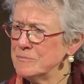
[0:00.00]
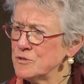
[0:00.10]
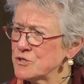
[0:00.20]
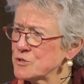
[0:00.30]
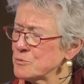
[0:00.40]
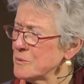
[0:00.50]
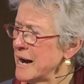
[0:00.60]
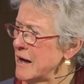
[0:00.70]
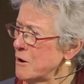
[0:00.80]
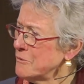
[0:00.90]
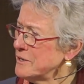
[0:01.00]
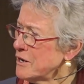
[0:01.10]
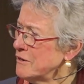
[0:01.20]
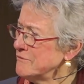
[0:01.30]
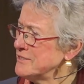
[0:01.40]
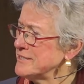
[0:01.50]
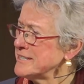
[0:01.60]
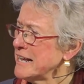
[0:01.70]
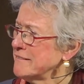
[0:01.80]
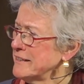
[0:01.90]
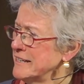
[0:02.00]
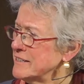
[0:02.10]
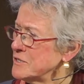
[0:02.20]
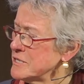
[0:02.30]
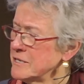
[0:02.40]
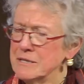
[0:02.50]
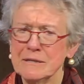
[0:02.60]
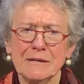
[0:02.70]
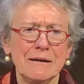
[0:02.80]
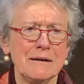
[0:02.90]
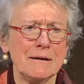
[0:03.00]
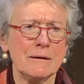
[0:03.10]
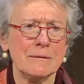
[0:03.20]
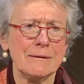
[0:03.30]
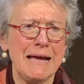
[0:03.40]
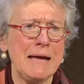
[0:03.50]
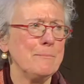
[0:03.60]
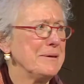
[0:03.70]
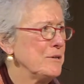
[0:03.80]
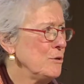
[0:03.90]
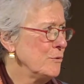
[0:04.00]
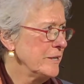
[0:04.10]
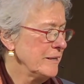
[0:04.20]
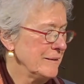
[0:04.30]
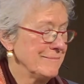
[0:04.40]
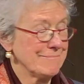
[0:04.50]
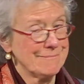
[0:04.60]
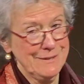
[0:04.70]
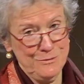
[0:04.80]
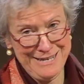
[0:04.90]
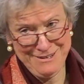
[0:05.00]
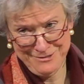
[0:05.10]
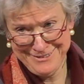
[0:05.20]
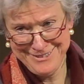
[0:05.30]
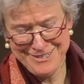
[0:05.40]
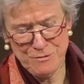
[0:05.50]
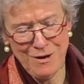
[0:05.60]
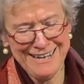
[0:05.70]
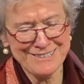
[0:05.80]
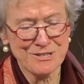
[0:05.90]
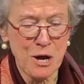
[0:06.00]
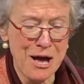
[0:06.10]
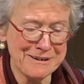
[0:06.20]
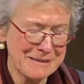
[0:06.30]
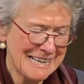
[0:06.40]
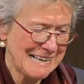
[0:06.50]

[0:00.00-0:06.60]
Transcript: shroud of salient ambiguity. Okay, you can see why it's gone.